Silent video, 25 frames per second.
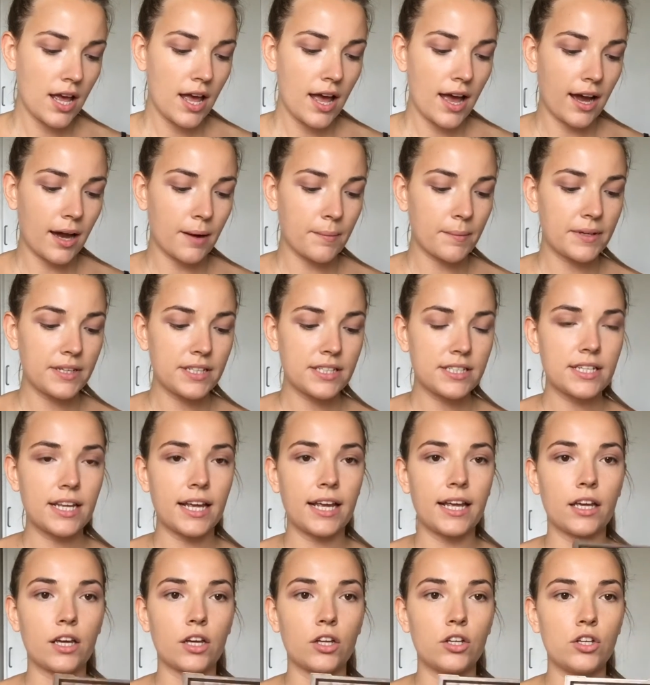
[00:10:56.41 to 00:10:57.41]
I'm going to
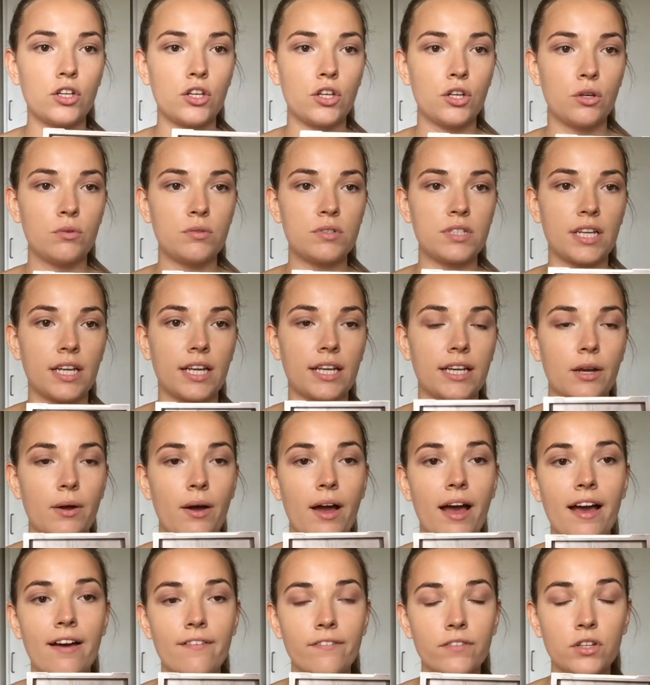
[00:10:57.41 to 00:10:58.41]
take Nudie. Now I
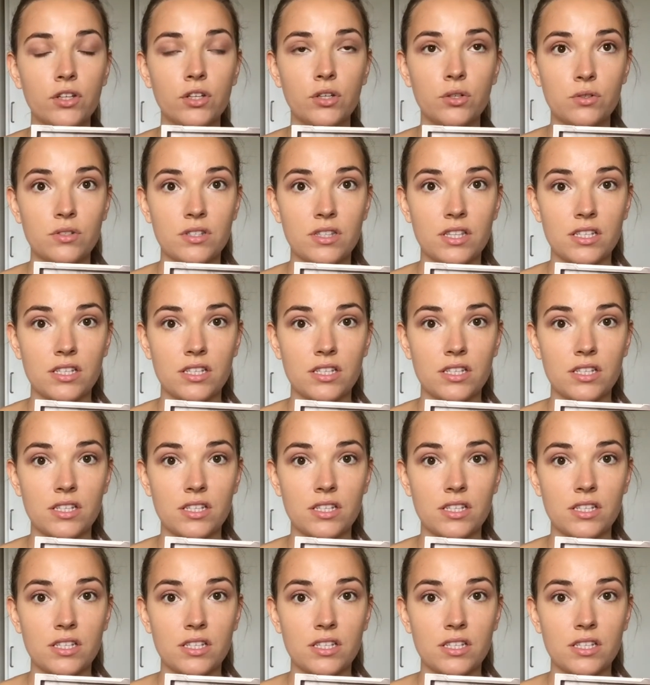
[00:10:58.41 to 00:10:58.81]
haven't used